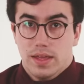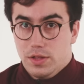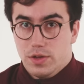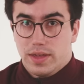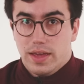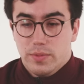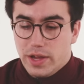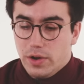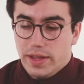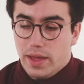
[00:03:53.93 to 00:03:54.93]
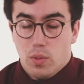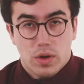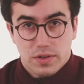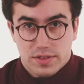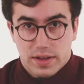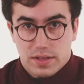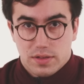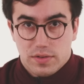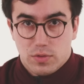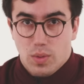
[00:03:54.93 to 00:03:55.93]
In the UK, we can only get one size
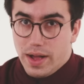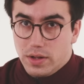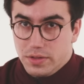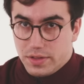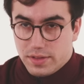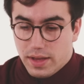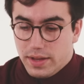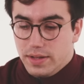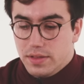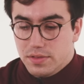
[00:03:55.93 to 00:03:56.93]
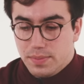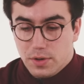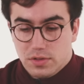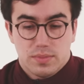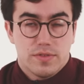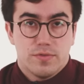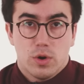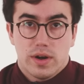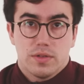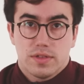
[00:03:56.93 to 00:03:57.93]
of guac on the side. It's supposed to be
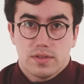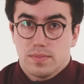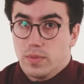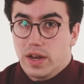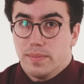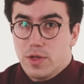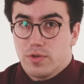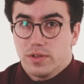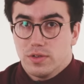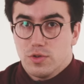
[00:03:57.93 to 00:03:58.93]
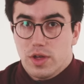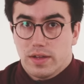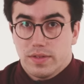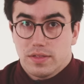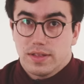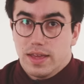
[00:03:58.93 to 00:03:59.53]
four ounces. We're gonna measure it to check if that's the